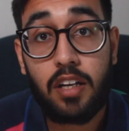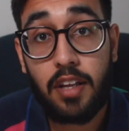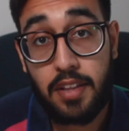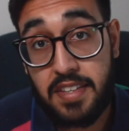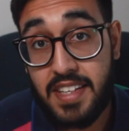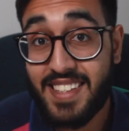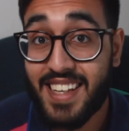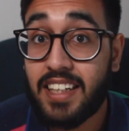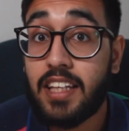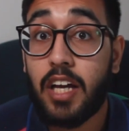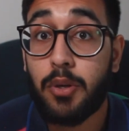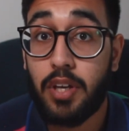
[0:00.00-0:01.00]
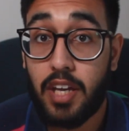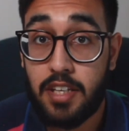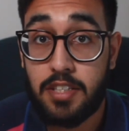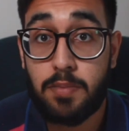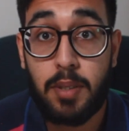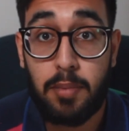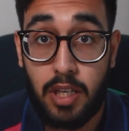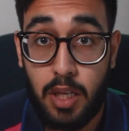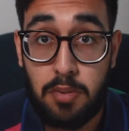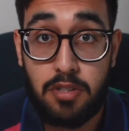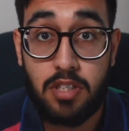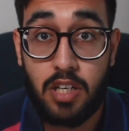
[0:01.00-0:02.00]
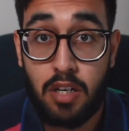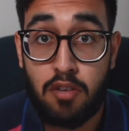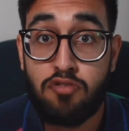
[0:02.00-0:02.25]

Now that's exactly how you ace BMAT chemistry.